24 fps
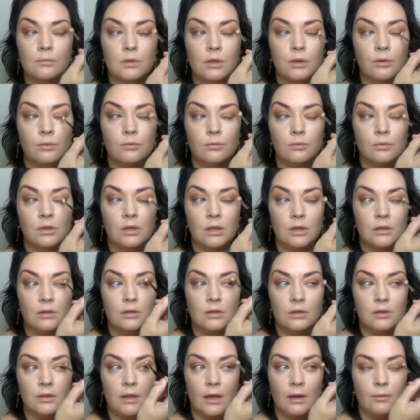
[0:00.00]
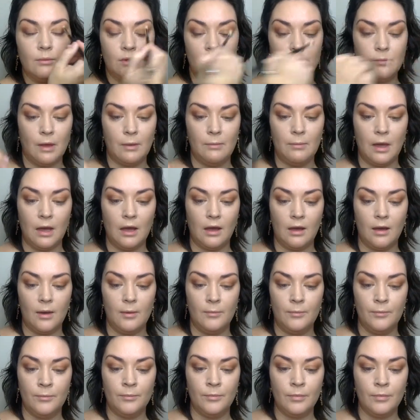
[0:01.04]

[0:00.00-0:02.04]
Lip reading: don't really do that with my makeup.